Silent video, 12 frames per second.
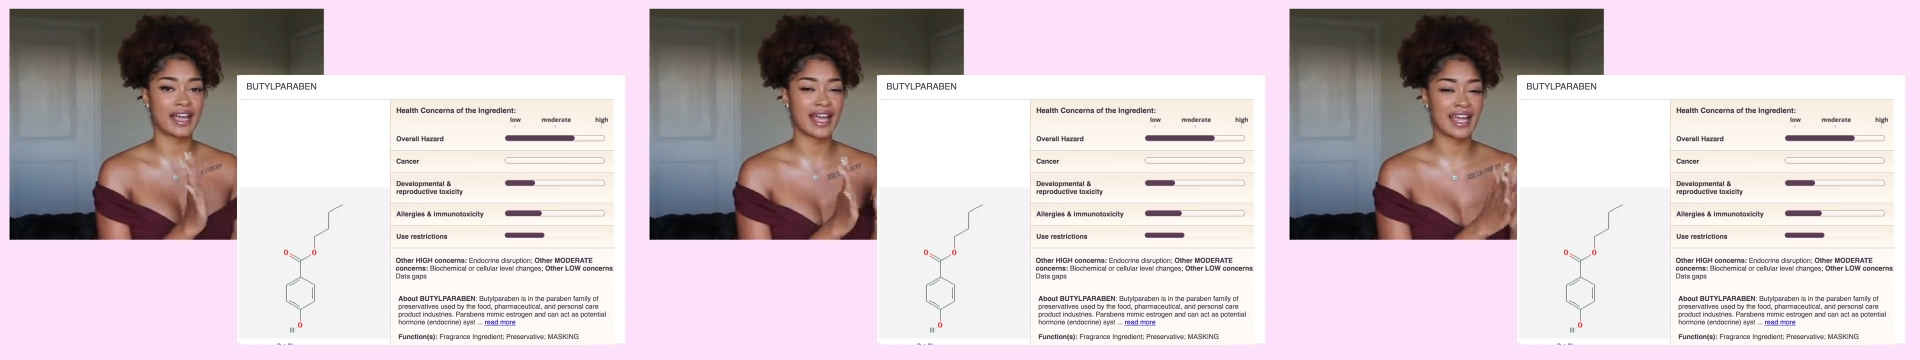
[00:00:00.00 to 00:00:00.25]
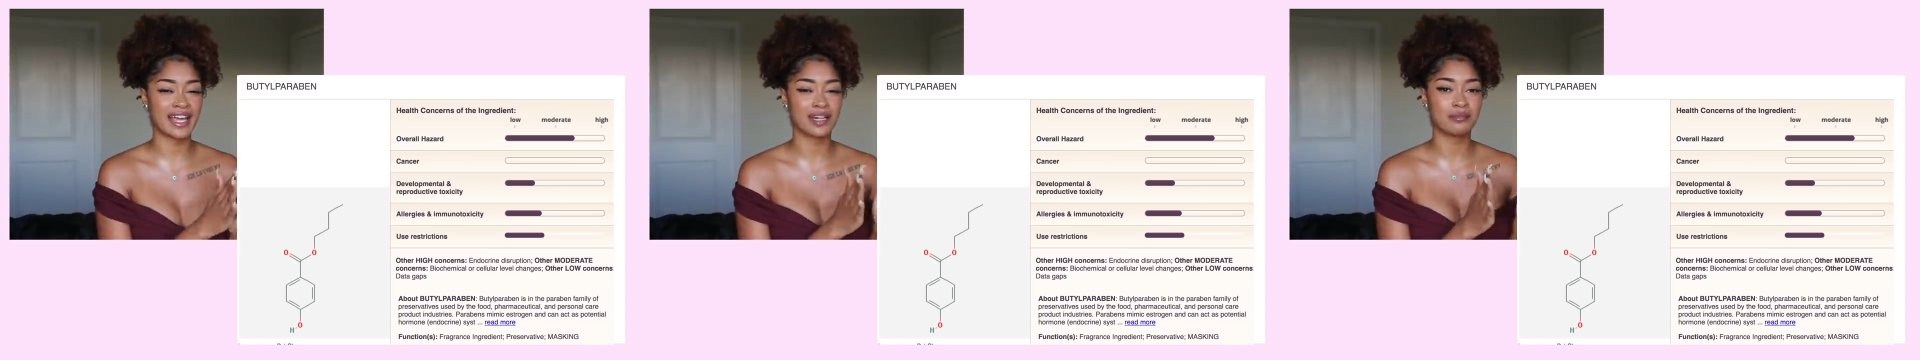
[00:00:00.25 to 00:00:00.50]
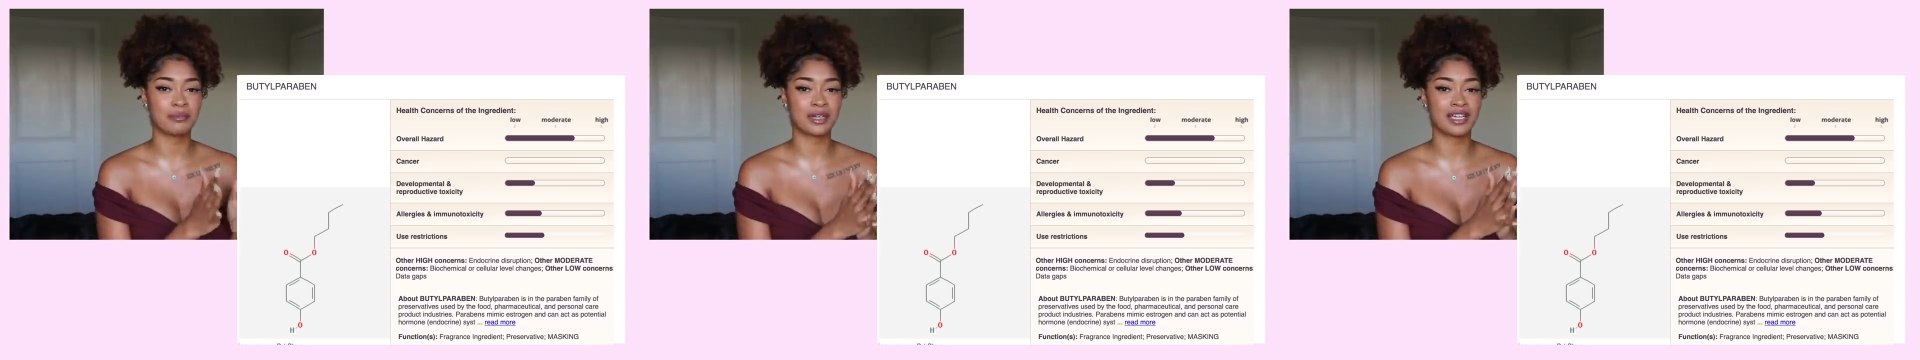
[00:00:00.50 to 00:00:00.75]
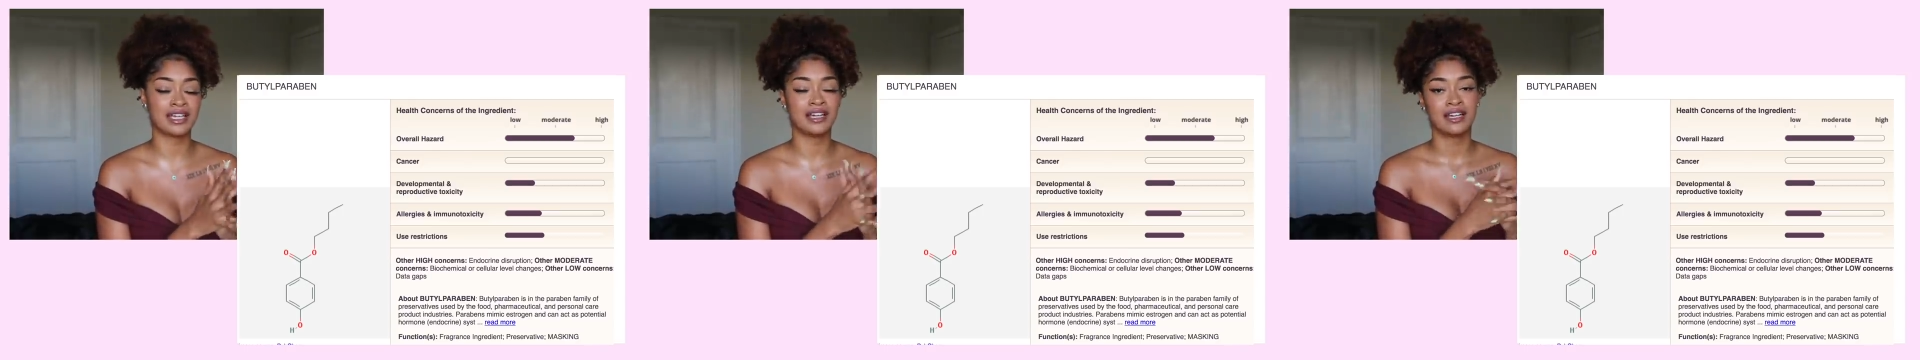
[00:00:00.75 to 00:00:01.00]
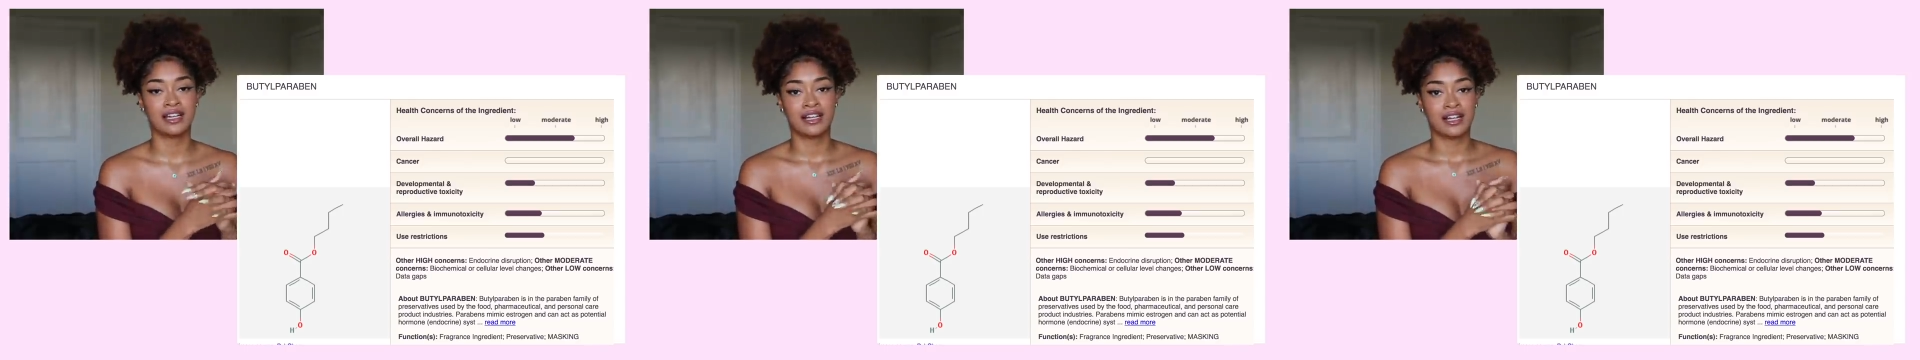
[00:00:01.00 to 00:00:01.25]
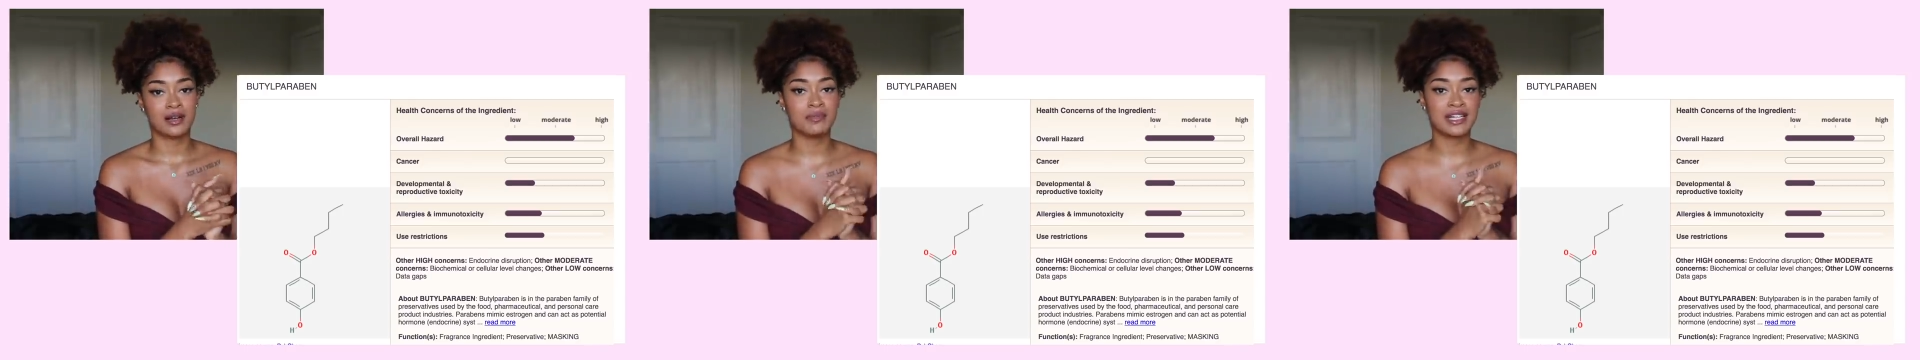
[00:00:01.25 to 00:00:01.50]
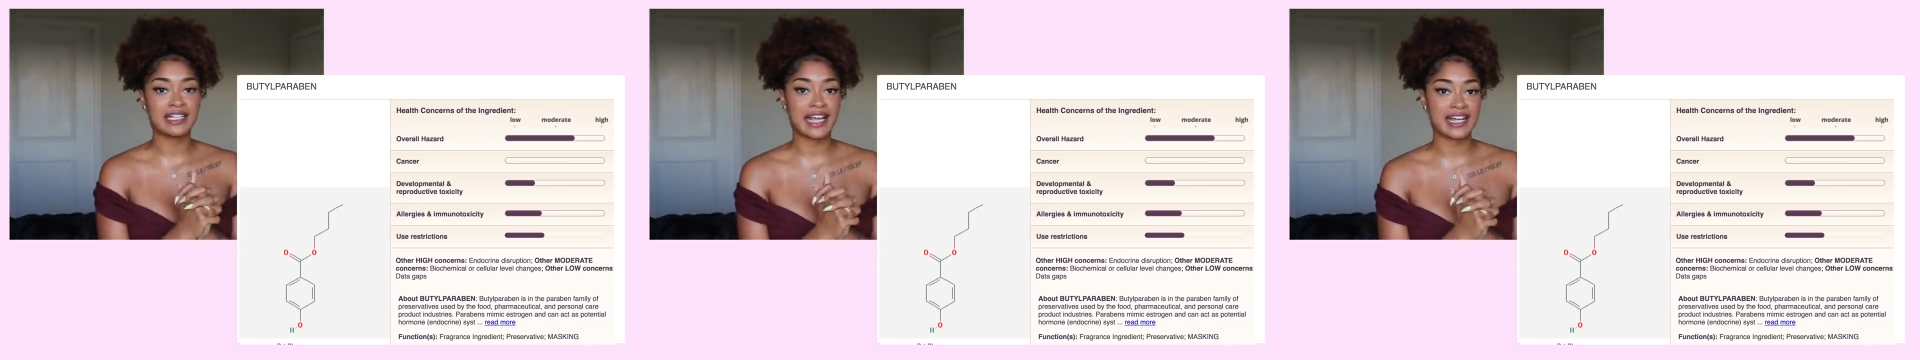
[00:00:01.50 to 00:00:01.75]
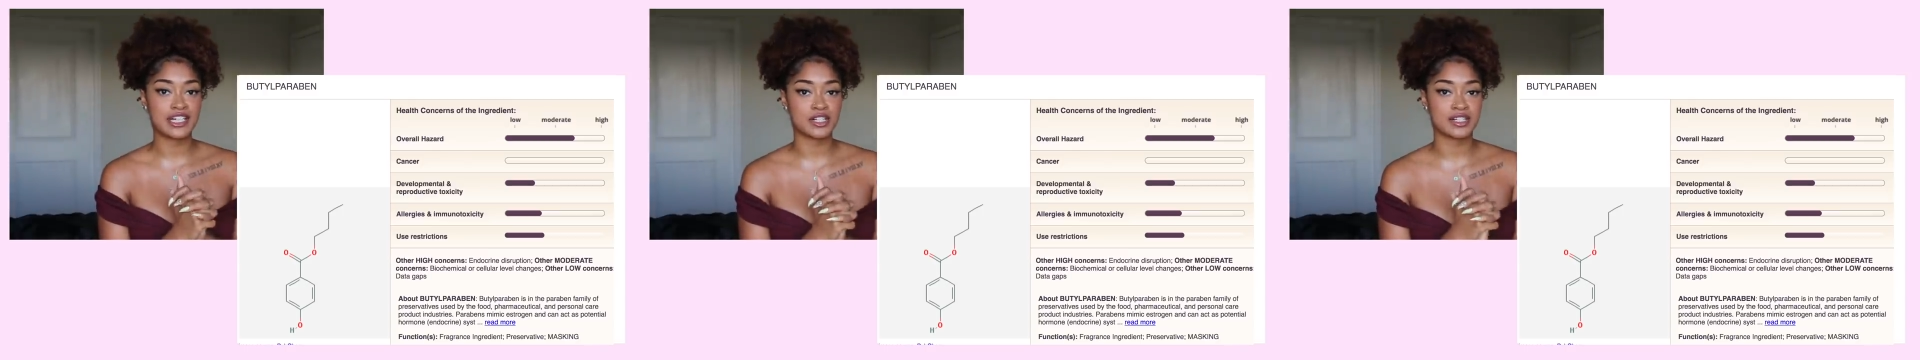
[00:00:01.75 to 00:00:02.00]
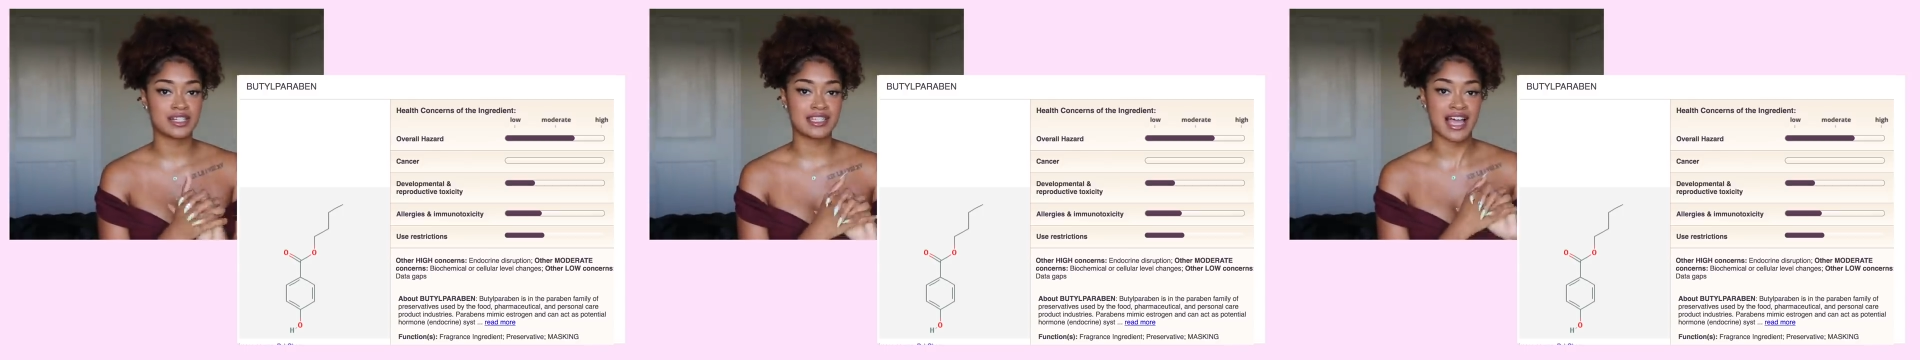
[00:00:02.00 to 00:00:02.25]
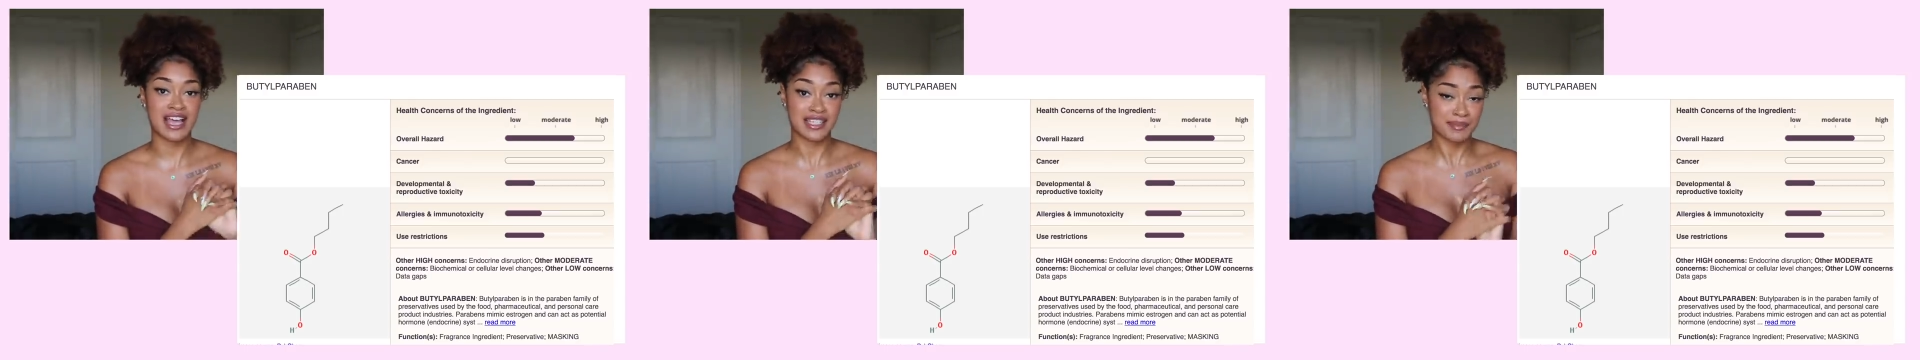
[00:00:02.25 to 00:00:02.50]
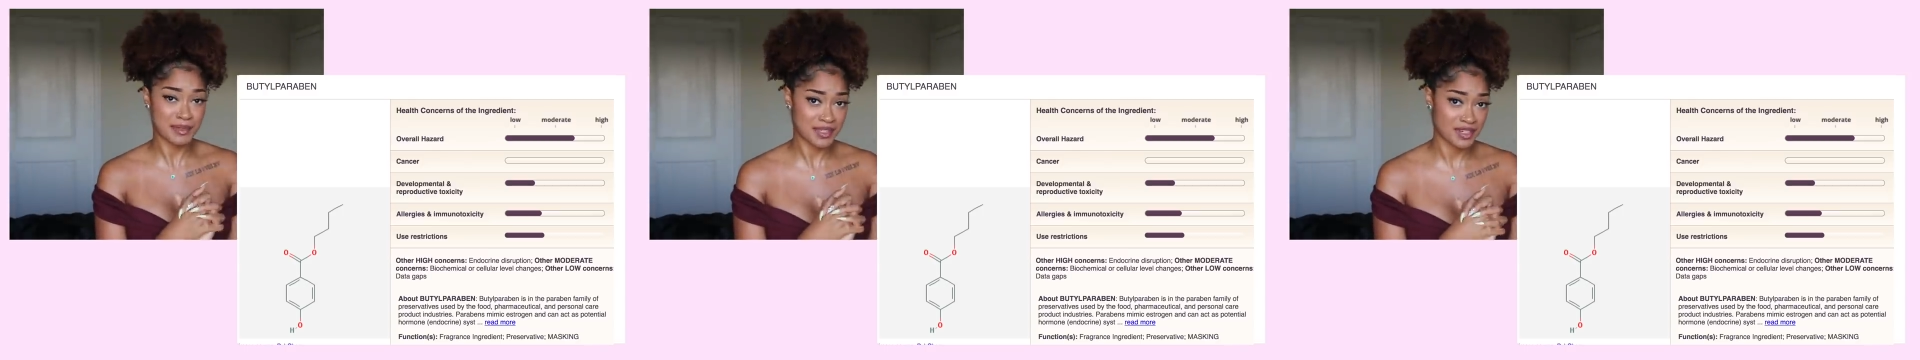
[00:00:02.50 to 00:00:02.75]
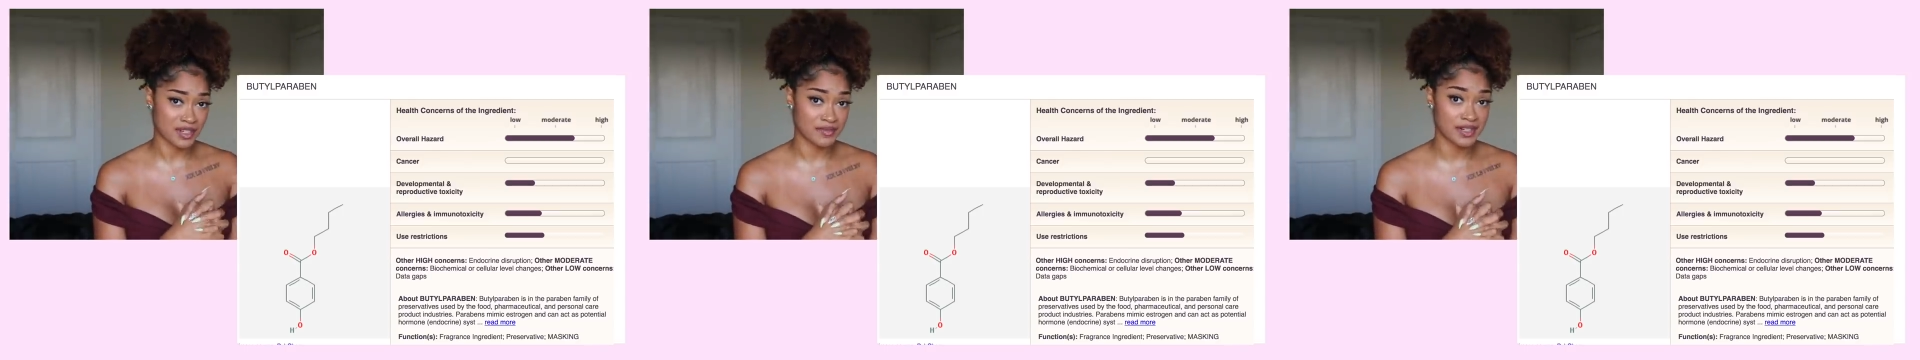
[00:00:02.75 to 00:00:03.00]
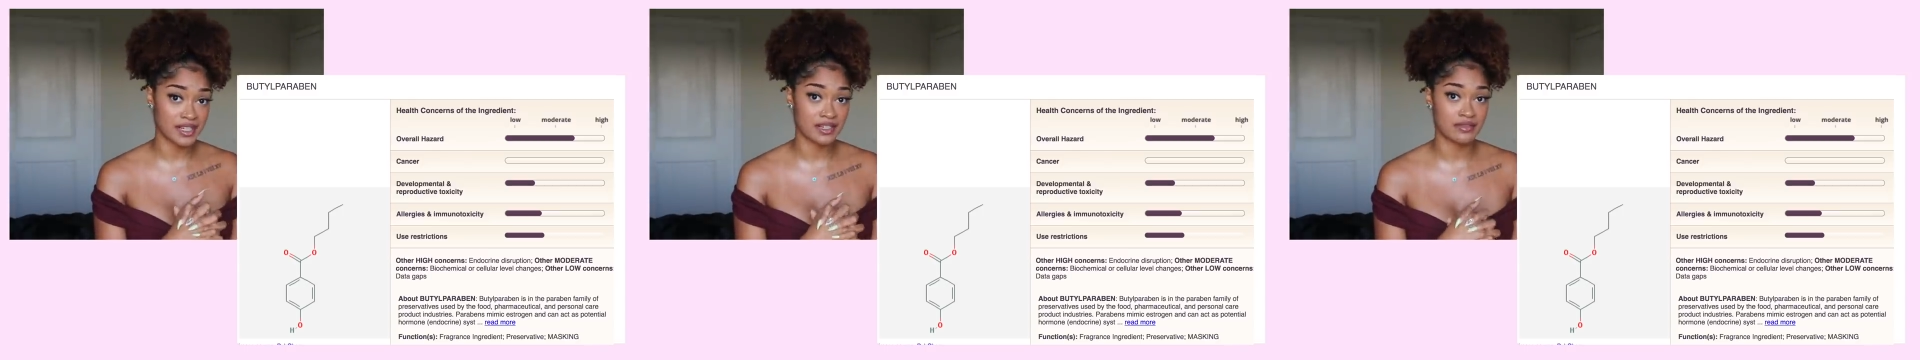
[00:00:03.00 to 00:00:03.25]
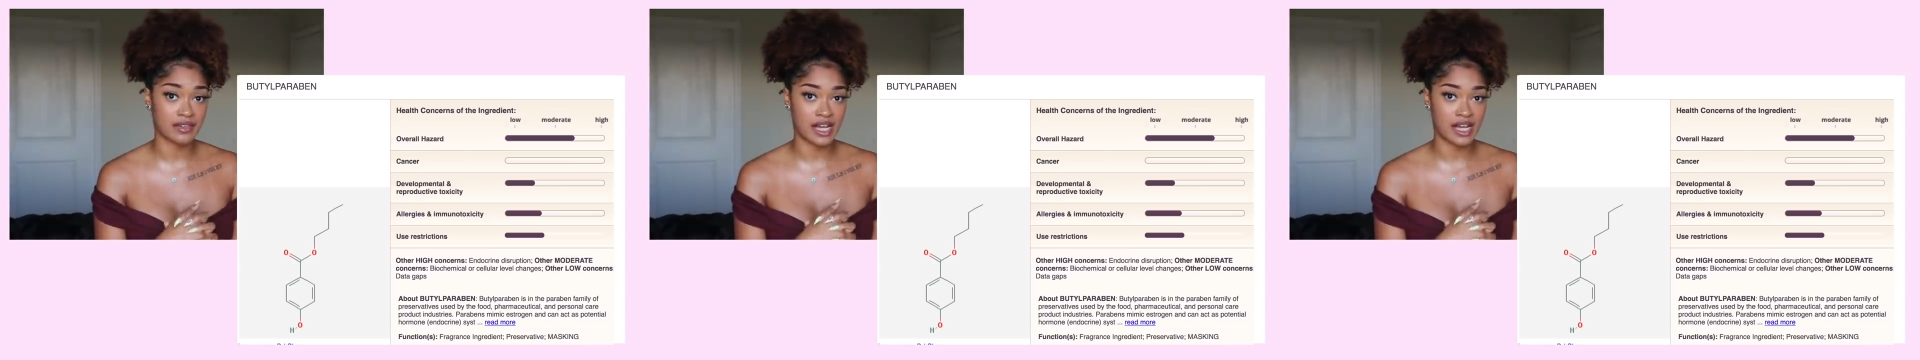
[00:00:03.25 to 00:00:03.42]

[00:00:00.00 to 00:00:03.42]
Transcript: can be a bit dangerous as a preservative.